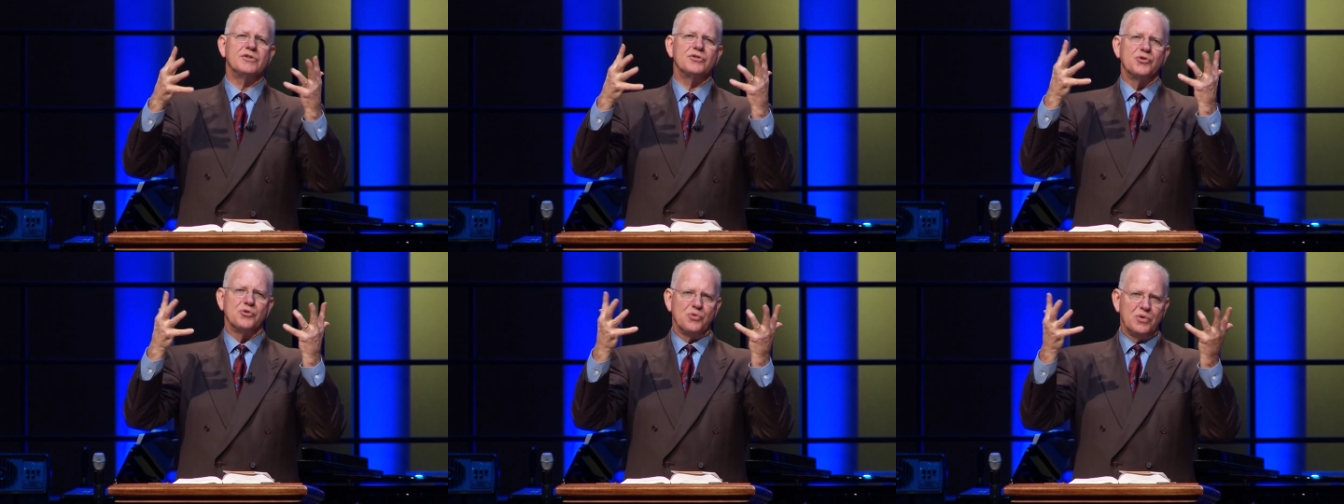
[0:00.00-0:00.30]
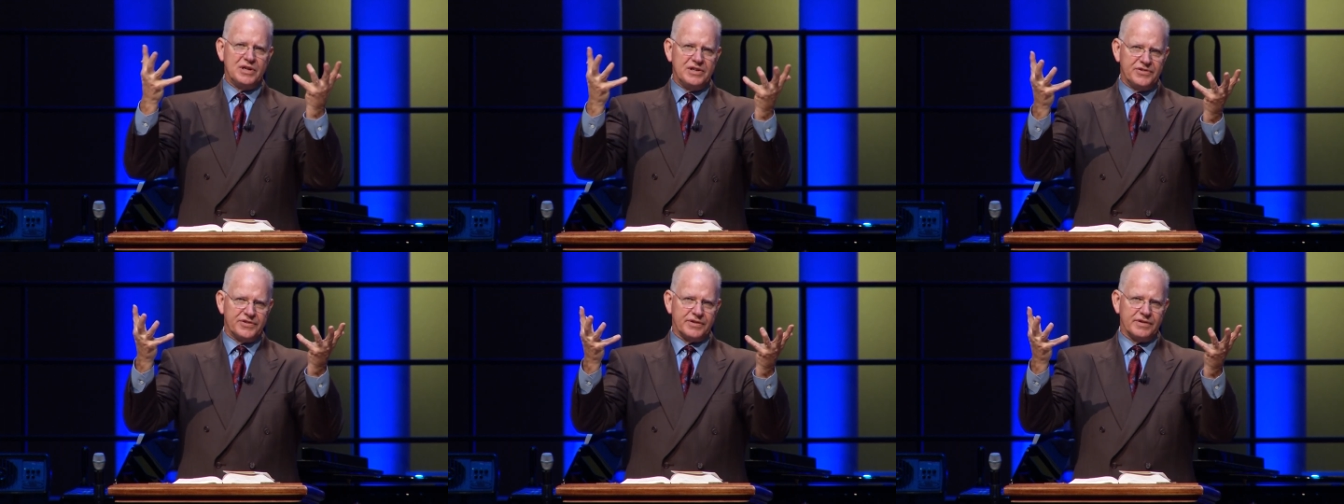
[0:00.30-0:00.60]

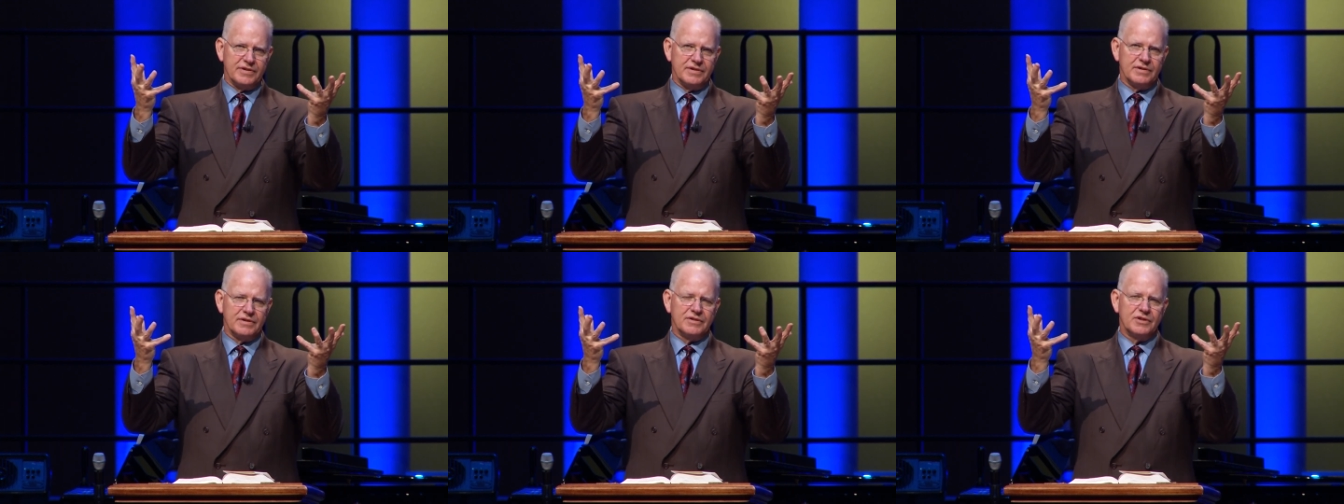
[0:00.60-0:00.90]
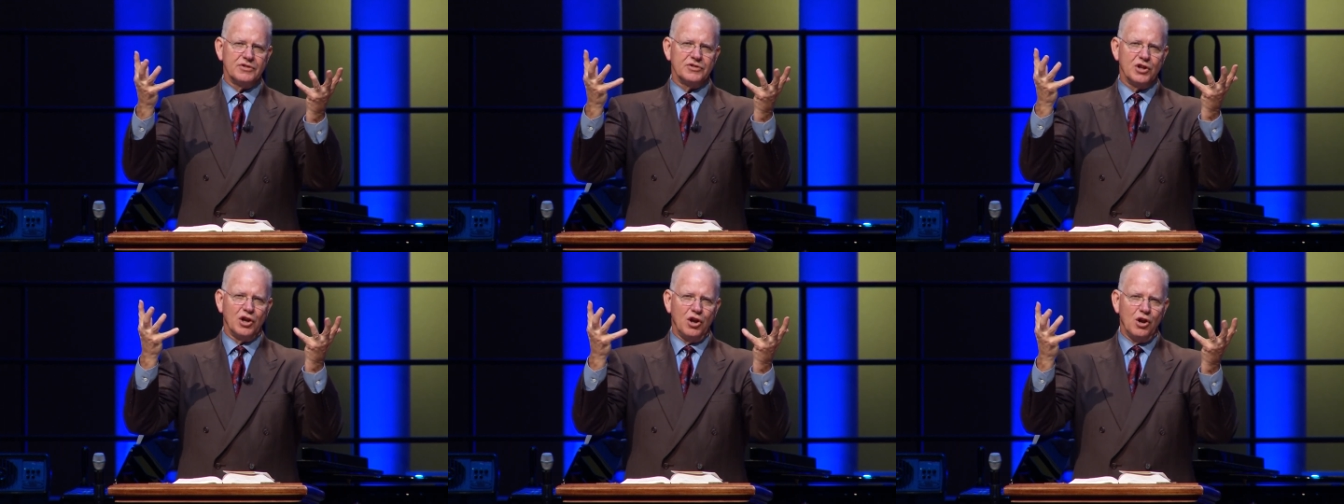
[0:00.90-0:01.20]
reason,
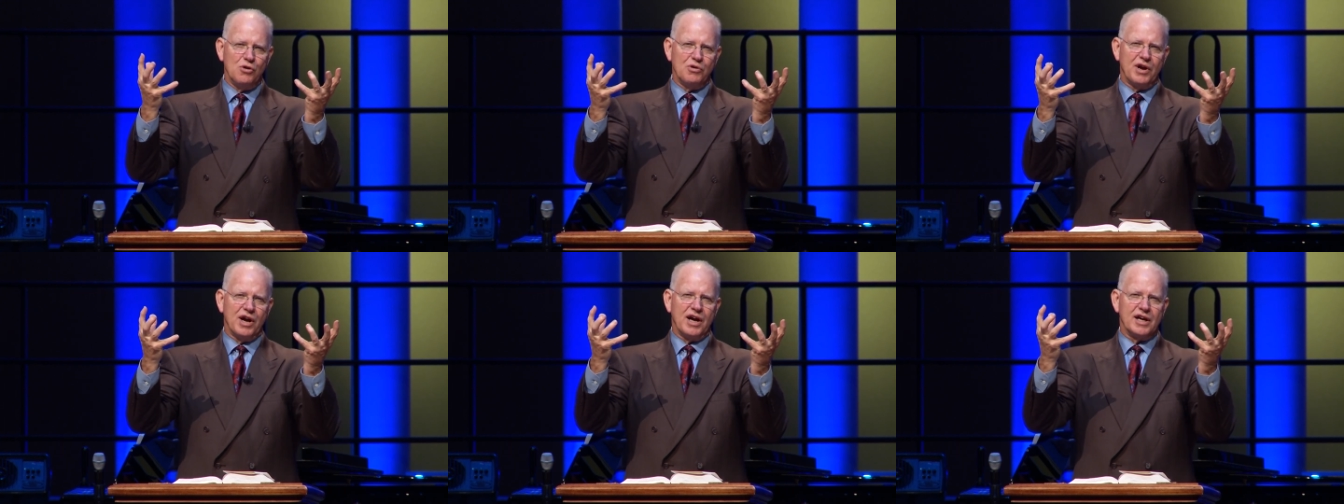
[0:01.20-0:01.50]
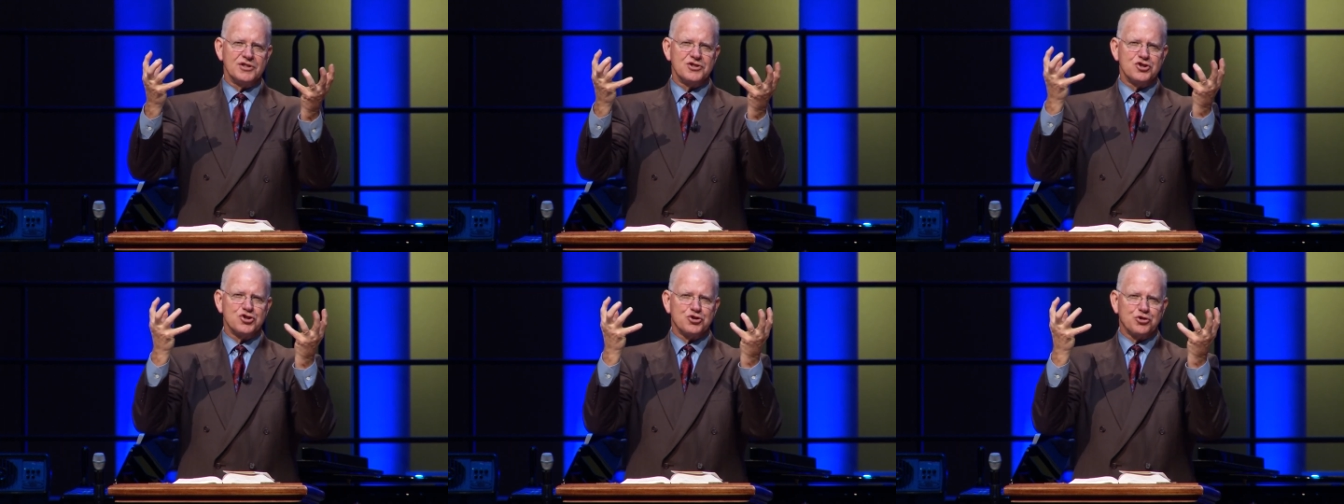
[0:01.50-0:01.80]
the
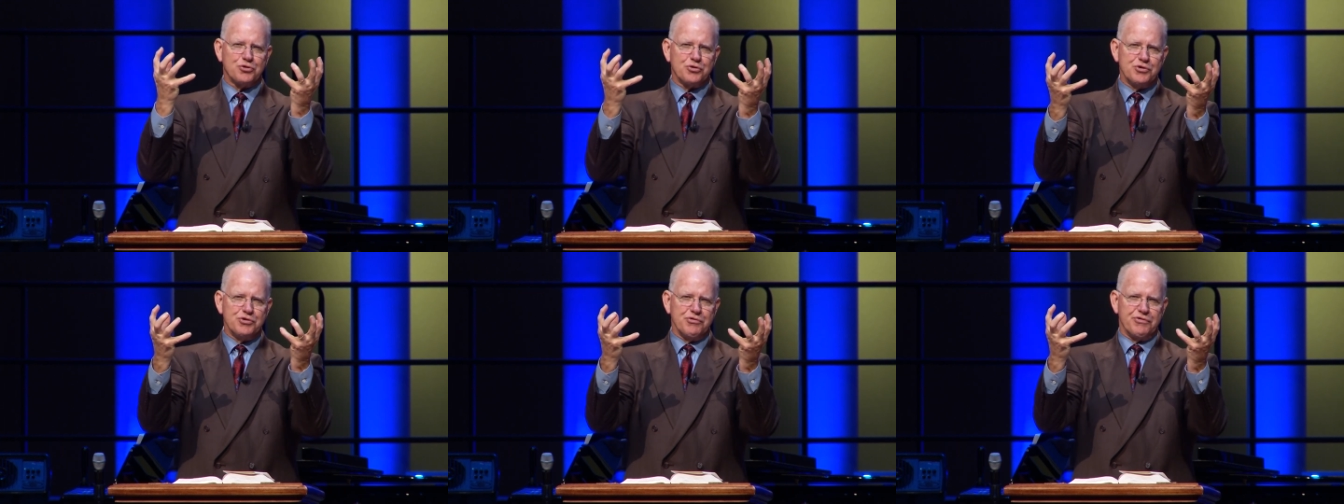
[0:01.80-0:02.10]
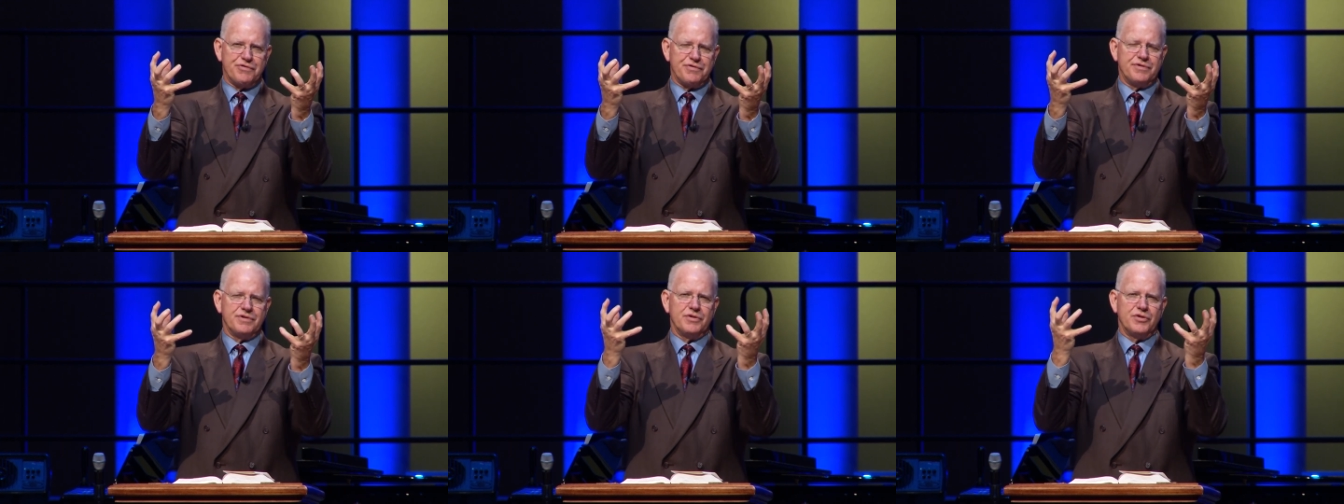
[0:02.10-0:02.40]
logos,
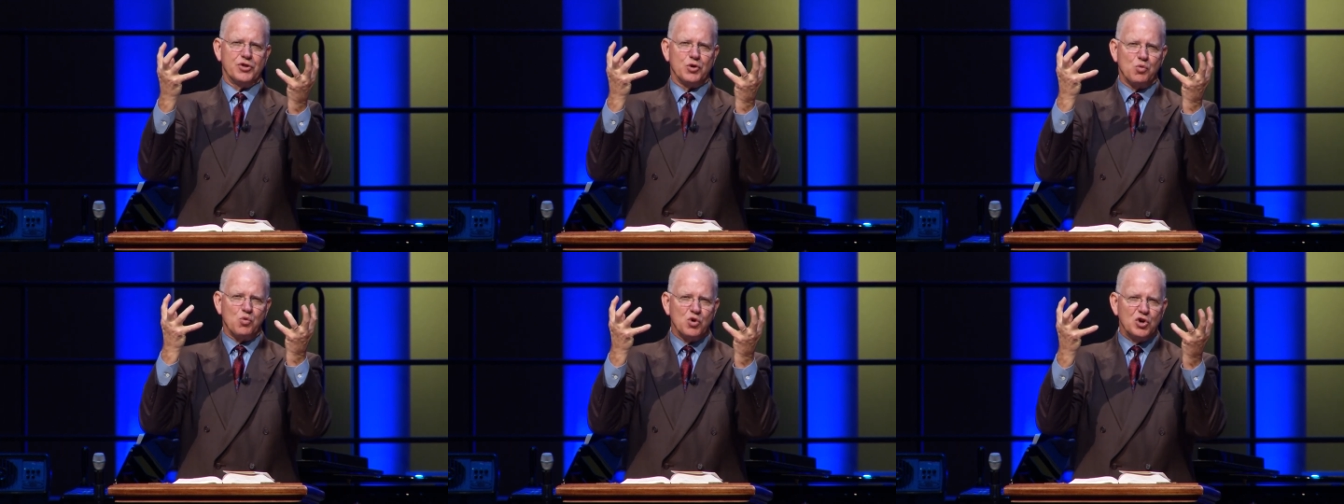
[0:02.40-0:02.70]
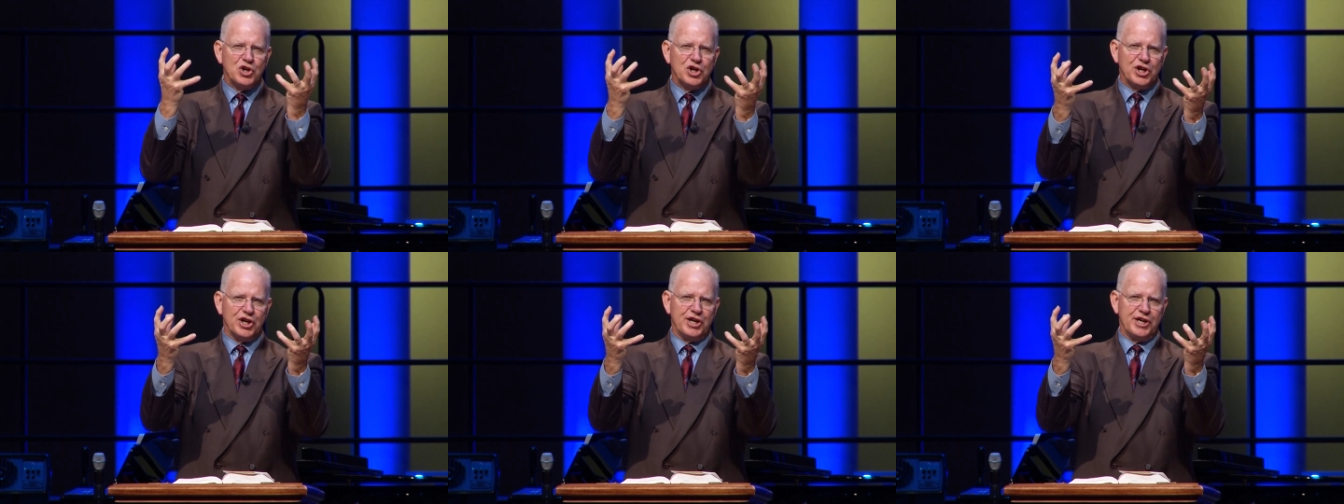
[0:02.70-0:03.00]
truth, the
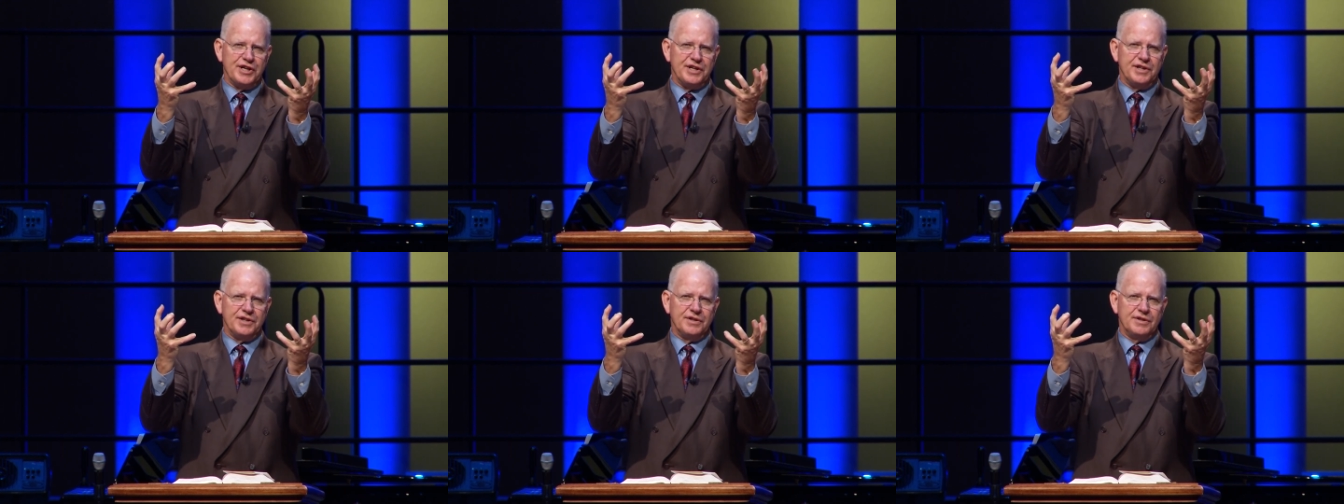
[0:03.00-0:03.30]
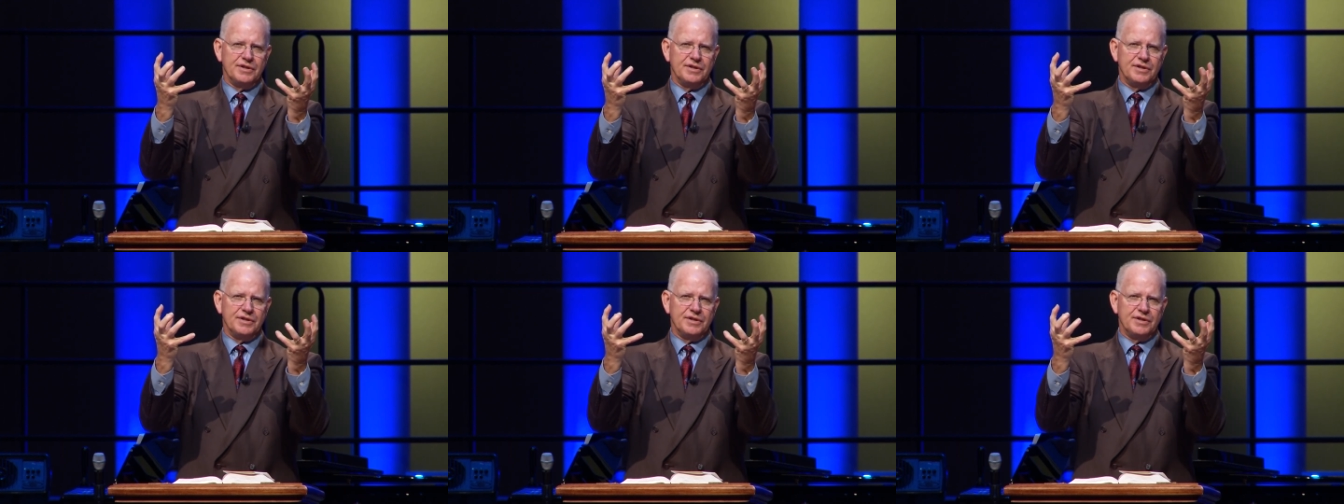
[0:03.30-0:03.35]
word.